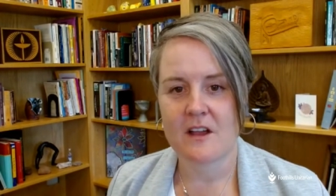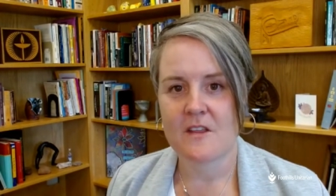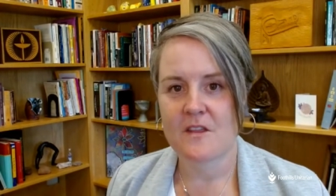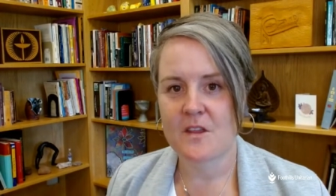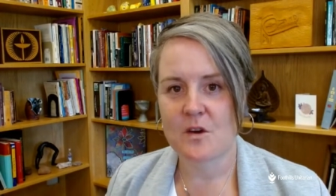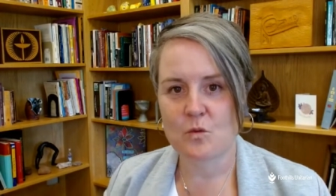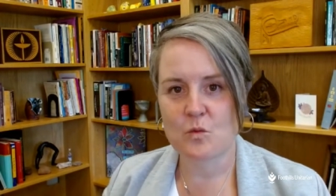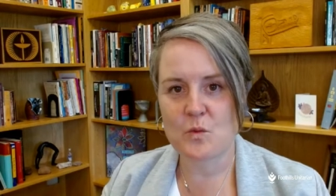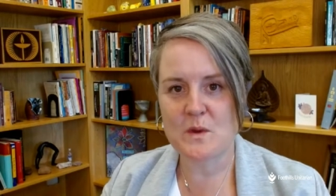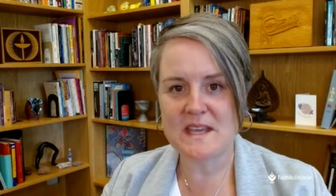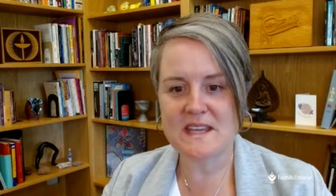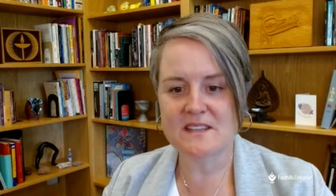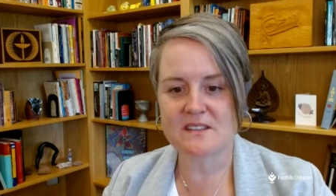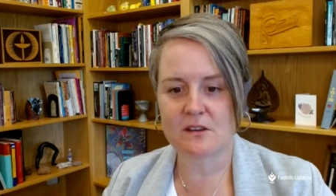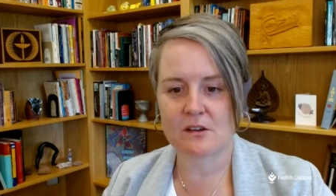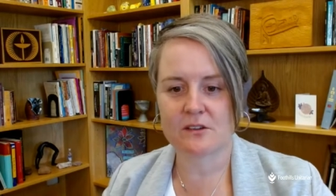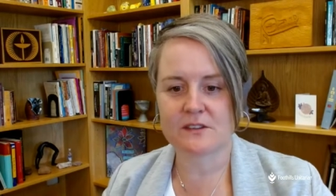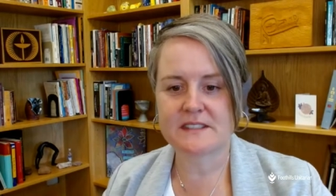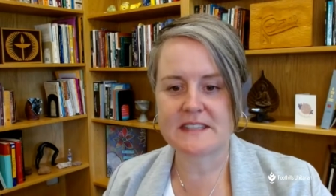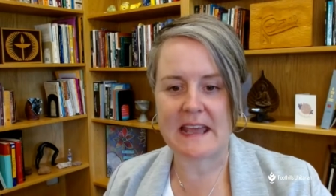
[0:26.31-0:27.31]
the
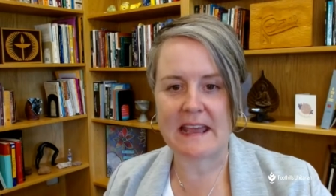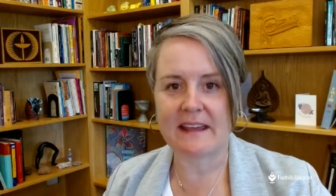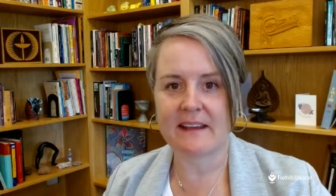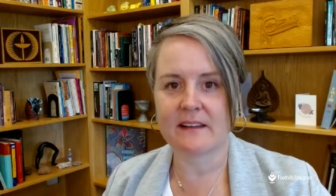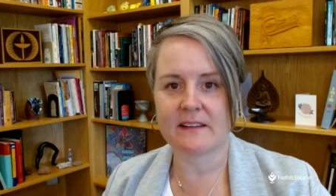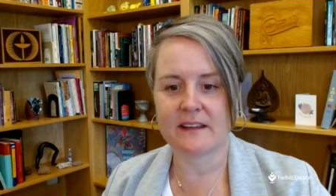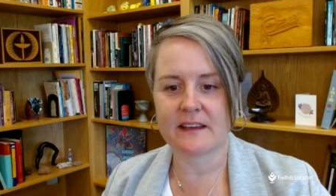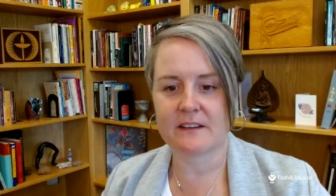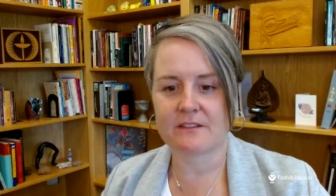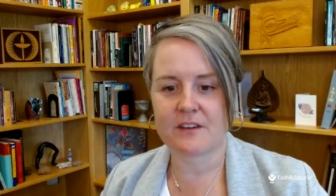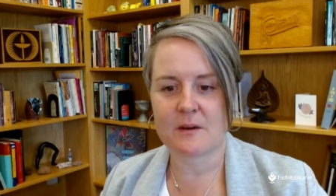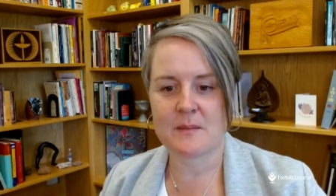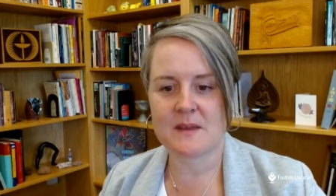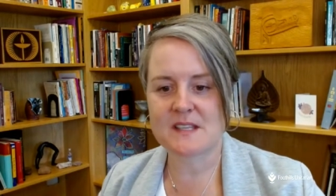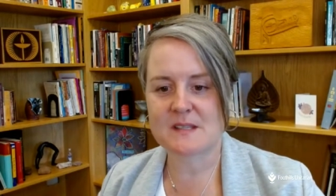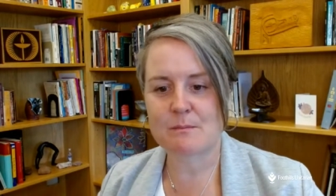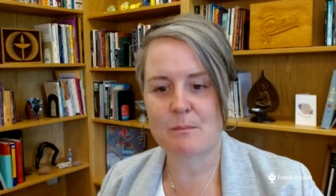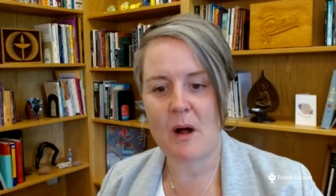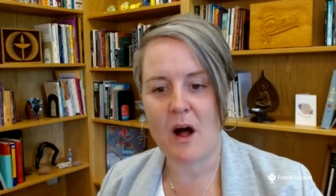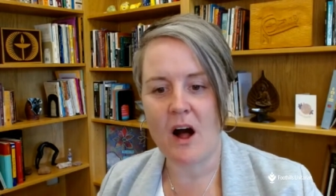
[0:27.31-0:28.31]
weasel dangling from
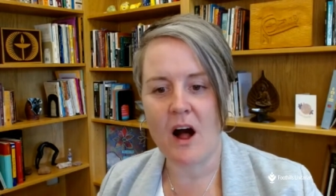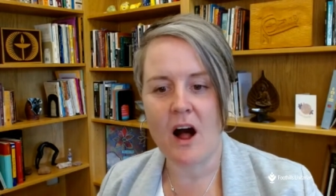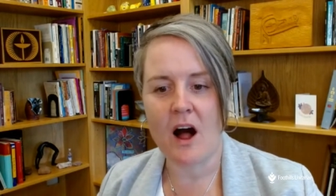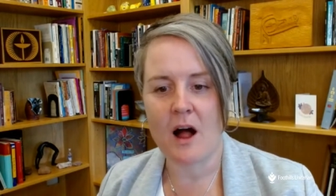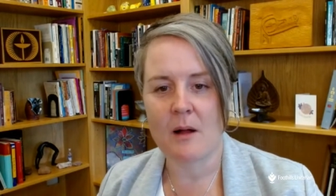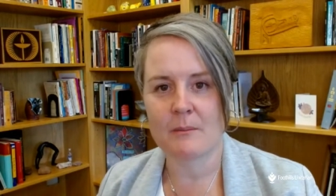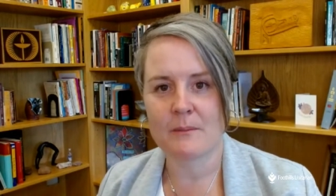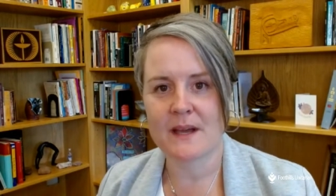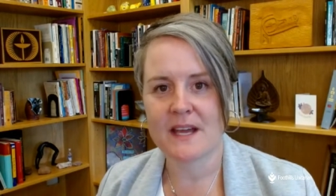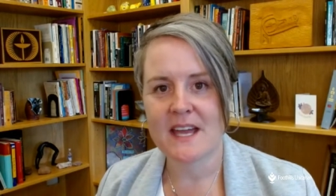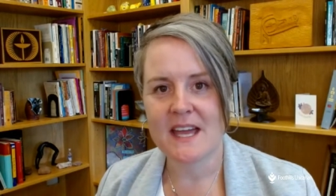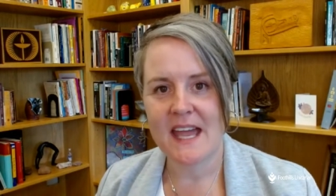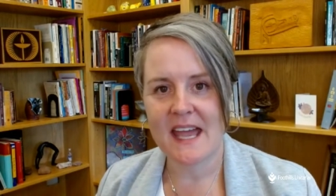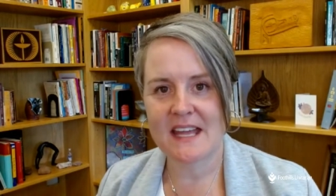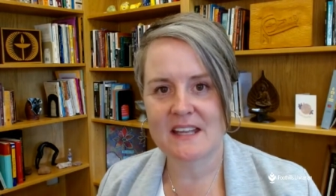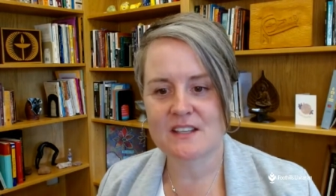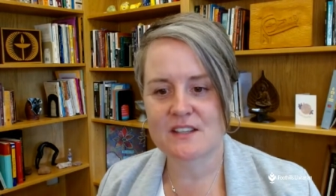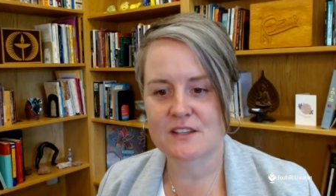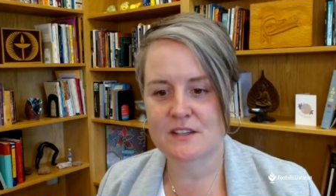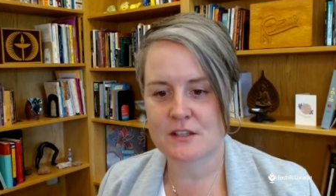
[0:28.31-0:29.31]
his palm
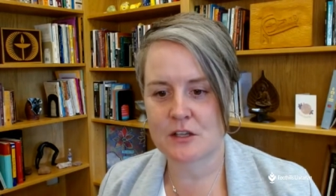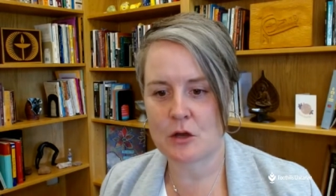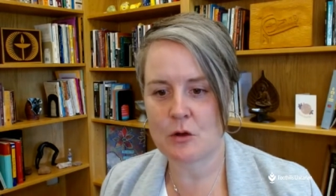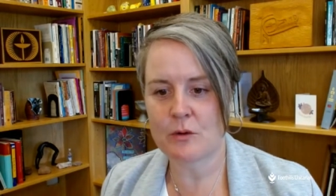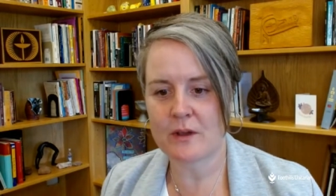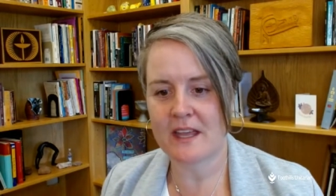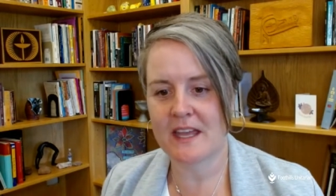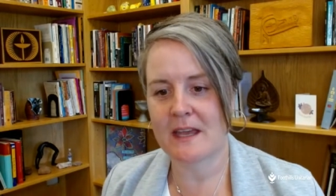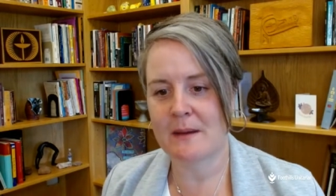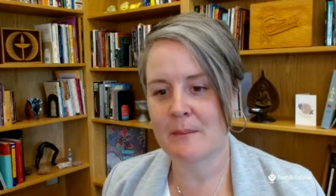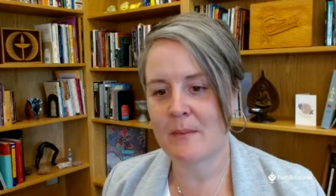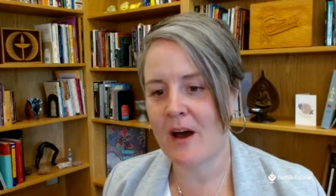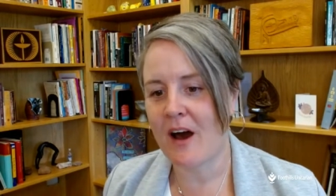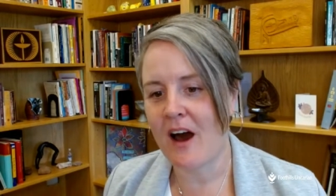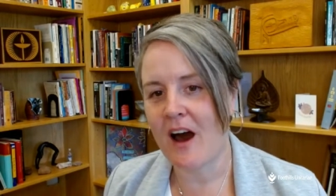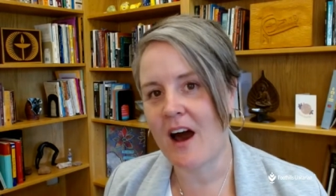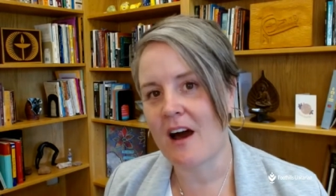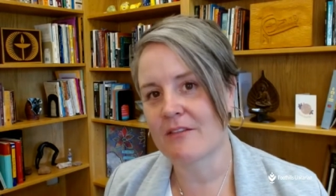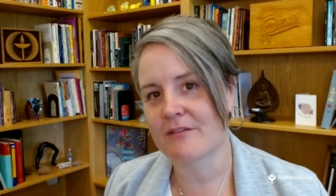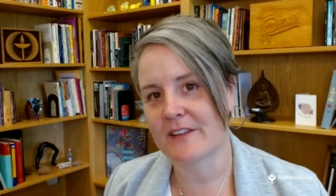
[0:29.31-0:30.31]
and soak him
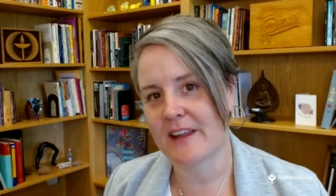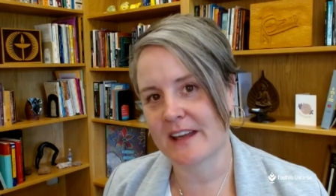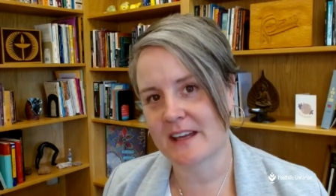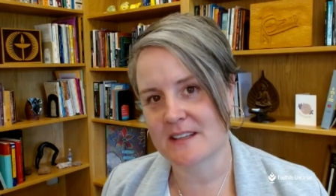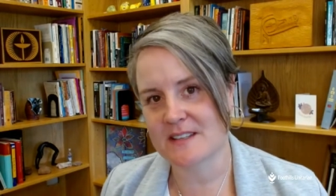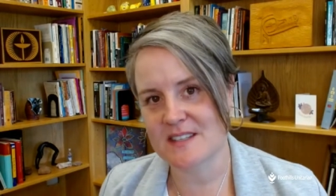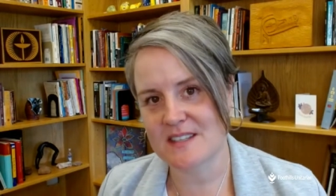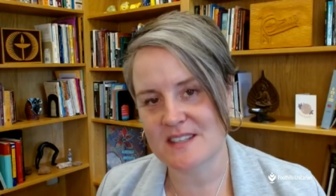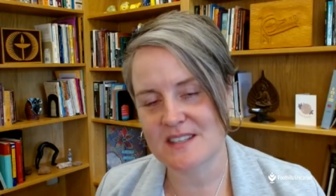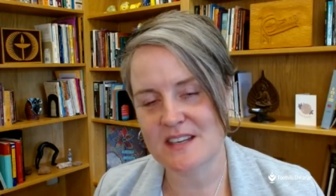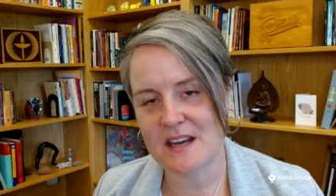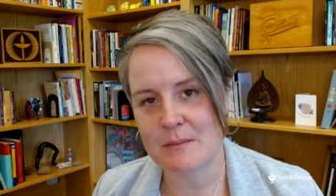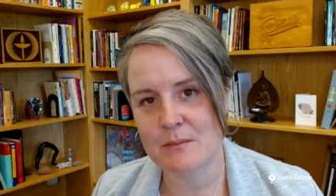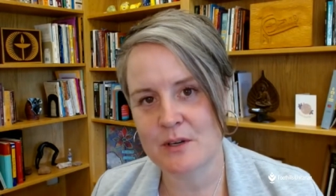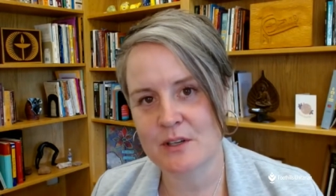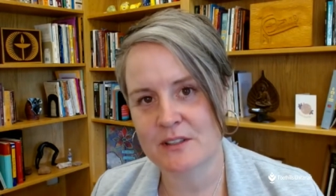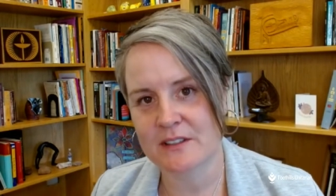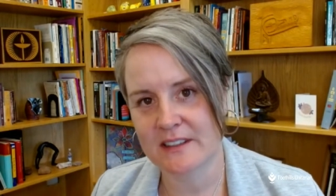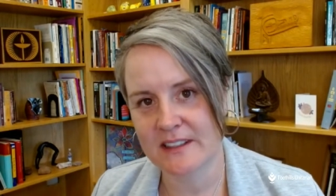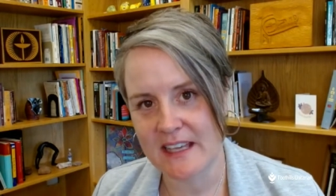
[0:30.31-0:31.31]
off like a
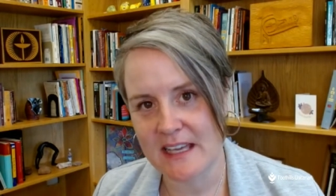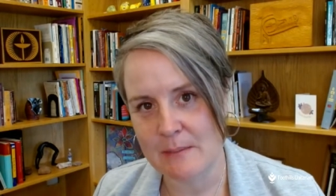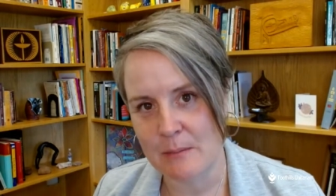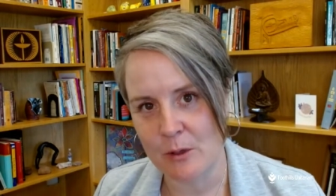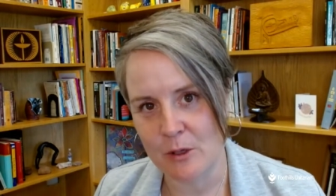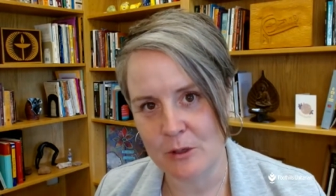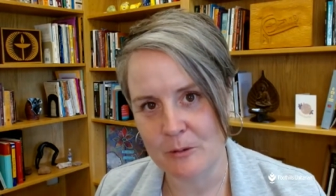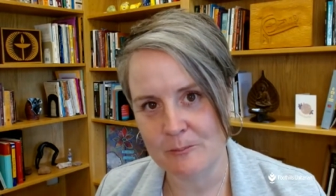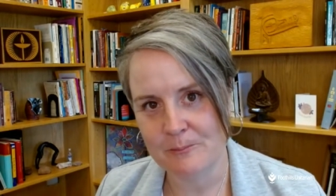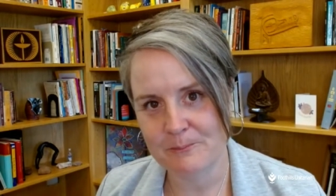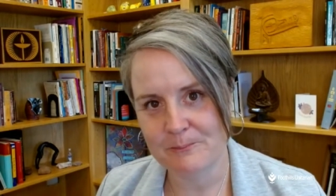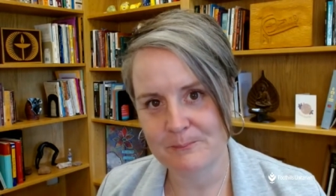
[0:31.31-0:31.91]
stubborn label.